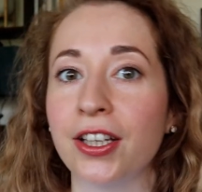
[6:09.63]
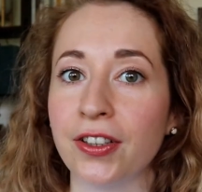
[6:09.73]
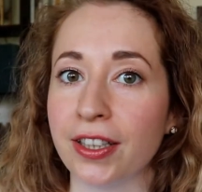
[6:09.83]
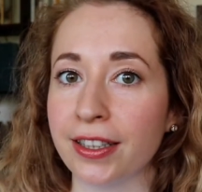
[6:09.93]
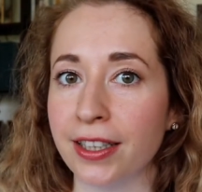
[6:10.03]

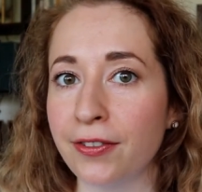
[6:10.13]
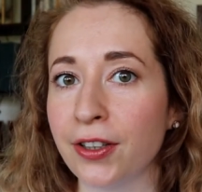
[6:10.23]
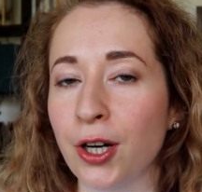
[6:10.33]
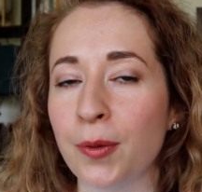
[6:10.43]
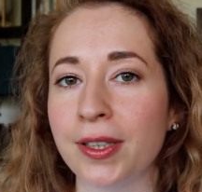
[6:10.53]
you can leave
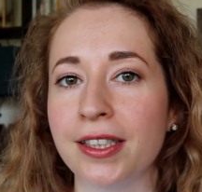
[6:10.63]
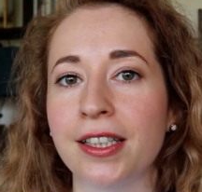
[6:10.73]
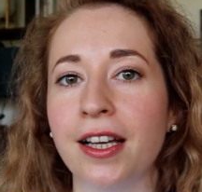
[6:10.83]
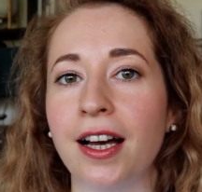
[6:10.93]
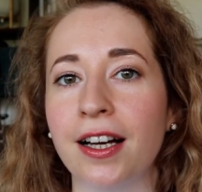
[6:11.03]
a
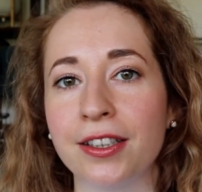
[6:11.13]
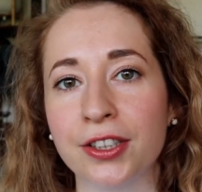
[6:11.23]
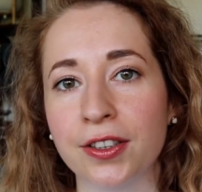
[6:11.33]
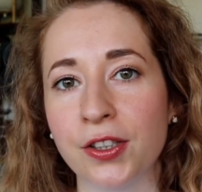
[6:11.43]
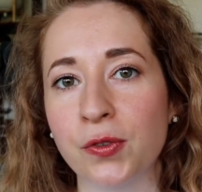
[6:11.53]
comment
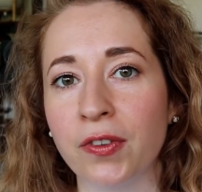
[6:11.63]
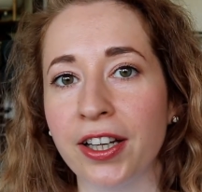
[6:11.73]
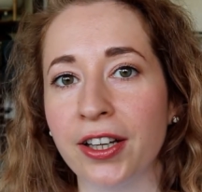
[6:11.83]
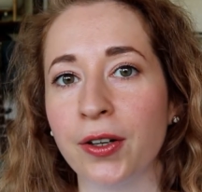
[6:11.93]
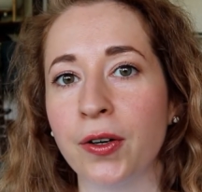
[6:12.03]
under this
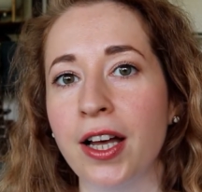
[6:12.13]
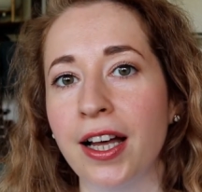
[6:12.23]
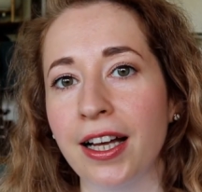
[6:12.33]
video